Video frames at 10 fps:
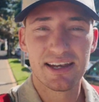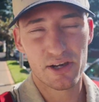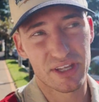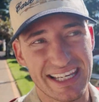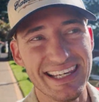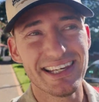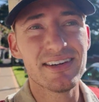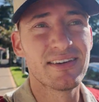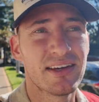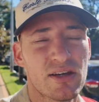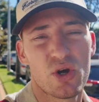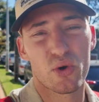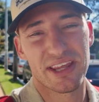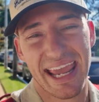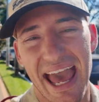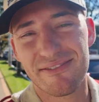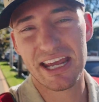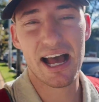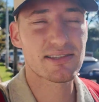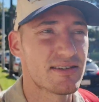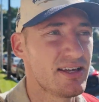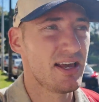Now, the key or the caveat